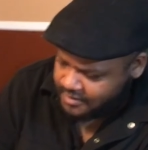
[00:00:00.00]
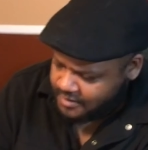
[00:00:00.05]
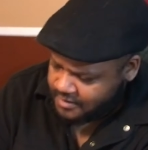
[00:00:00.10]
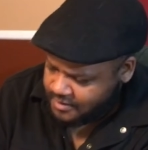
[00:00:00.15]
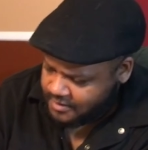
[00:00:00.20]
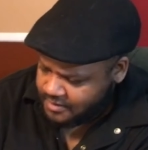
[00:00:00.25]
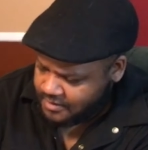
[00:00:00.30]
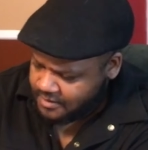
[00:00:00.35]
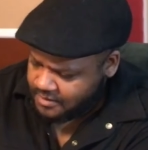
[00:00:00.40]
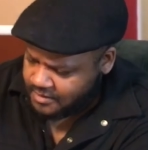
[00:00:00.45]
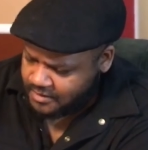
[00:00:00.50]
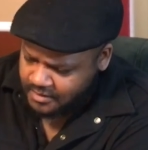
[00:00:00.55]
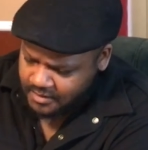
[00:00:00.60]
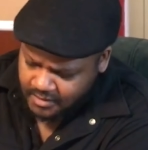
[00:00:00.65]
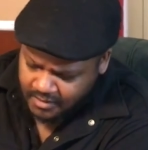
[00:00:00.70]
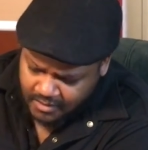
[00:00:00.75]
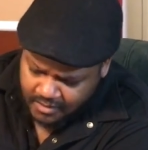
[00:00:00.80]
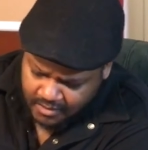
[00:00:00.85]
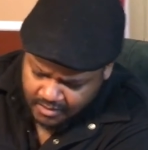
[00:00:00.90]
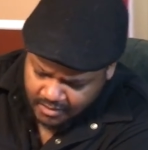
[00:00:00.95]

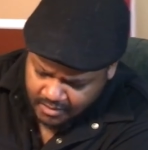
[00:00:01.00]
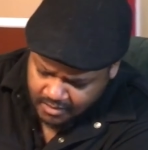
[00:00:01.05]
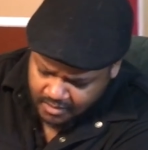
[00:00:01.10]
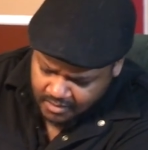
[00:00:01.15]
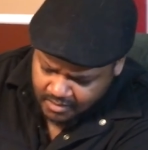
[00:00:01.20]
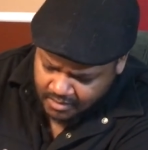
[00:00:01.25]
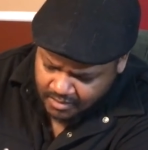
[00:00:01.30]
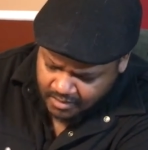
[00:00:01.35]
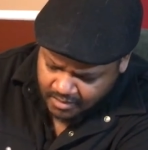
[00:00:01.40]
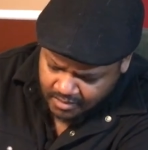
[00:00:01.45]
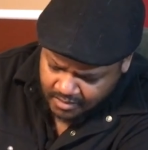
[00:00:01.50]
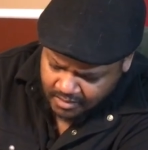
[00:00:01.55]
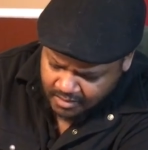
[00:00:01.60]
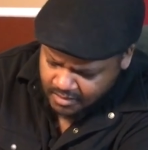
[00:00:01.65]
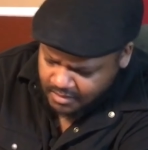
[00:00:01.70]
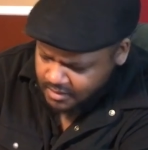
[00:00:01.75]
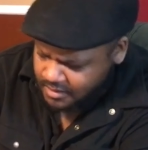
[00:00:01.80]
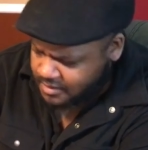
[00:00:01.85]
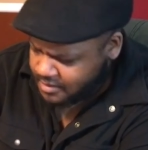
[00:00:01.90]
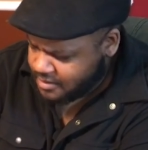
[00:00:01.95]

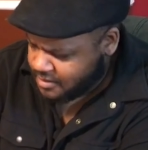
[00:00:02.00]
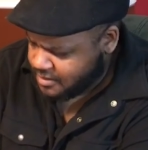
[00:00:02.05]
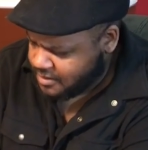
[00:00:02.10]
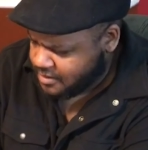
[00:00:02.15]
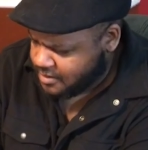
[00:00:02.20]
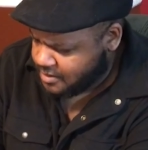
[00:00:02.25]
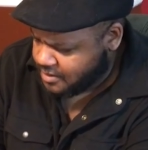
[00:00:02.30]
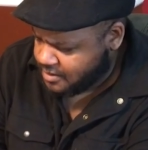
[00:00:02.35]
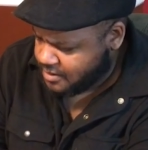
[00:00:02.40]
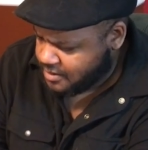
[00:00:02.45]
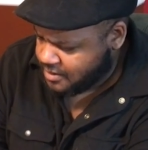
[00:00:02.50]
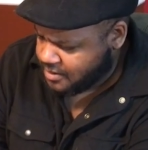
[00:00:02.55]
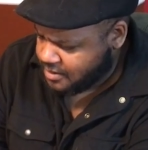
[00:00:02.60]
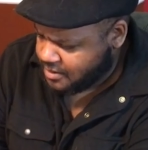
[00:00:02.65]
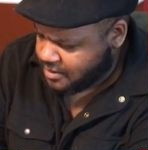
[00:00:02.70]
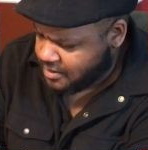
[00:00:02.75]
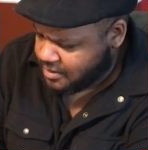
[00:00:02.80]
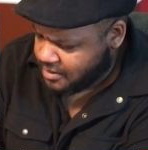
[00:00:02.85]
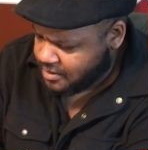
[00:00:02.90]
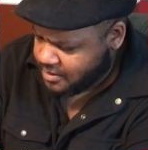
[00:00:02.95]

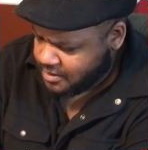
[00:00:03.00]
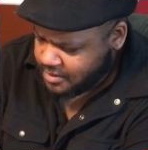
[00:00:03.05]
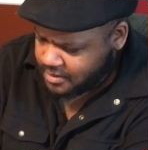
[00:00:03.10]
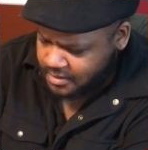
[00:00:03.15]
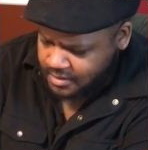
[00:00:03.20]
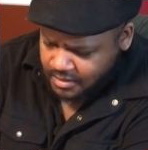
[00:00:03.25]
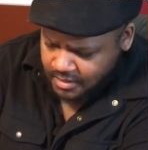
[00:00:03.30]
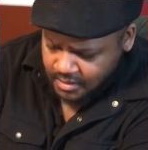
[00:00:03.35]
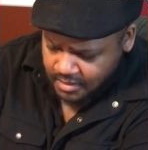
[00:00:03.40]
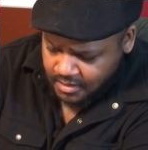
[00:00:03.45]
[no speech]